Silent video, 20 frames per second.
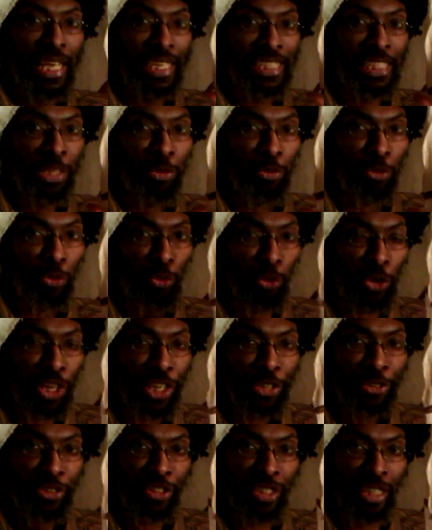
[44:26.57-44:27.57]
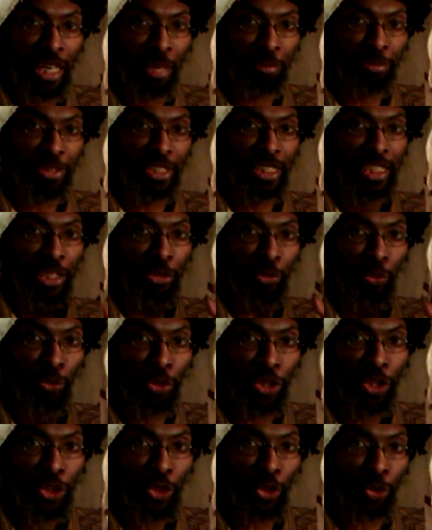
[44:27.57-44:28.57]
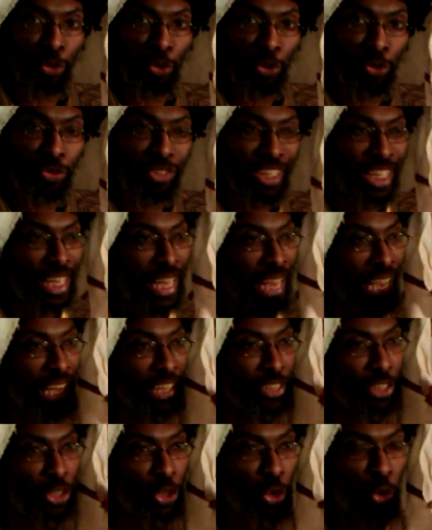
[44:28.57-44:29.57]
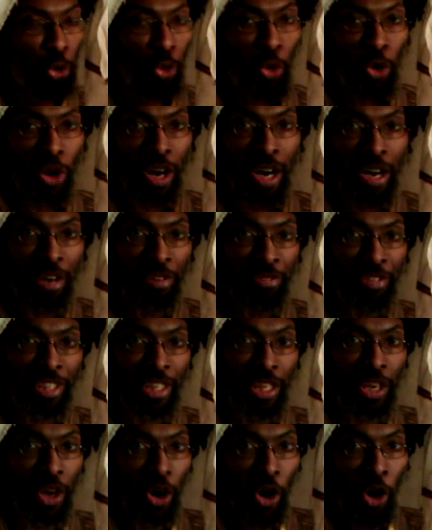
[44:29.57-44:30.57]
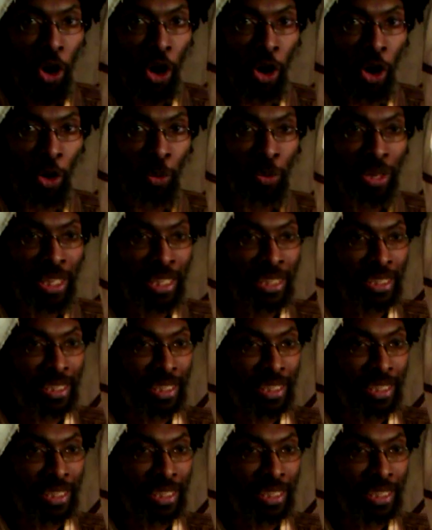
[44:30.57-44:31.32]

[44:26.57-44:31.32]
It's dealing with real subjects and real truth. And the core of it always